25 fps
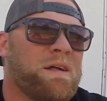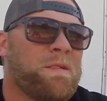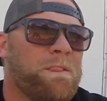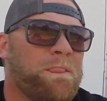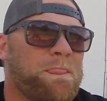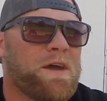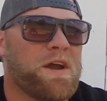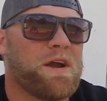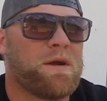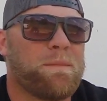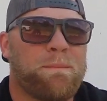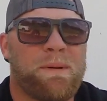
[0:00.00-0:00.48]

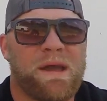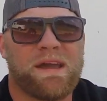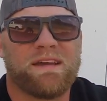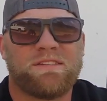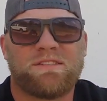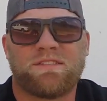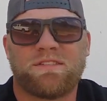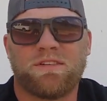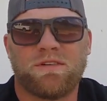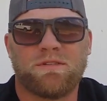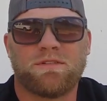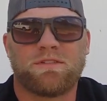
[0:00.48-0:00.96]
their
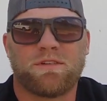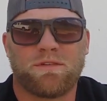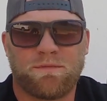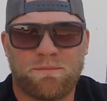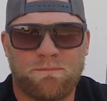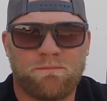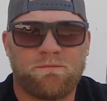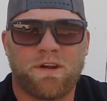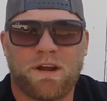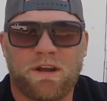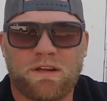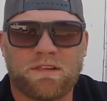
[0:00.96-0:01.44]
bass tunes are
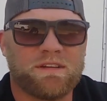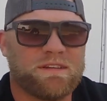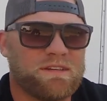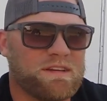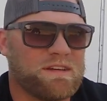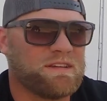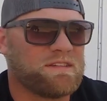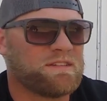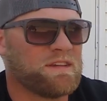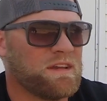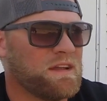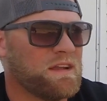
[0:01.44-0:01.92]
fairly
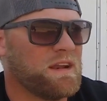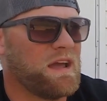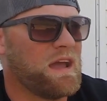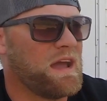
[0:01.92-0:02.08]
decent,